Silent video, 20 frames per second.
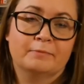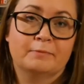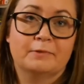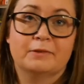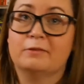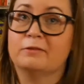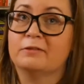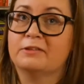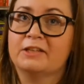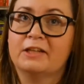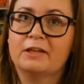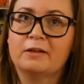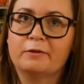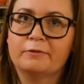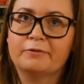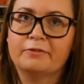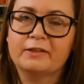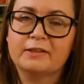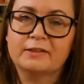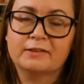because I
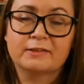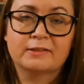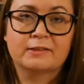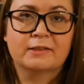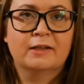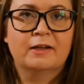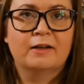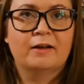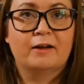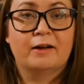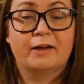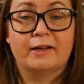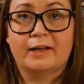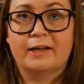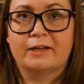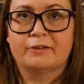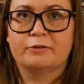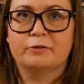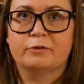love this, I had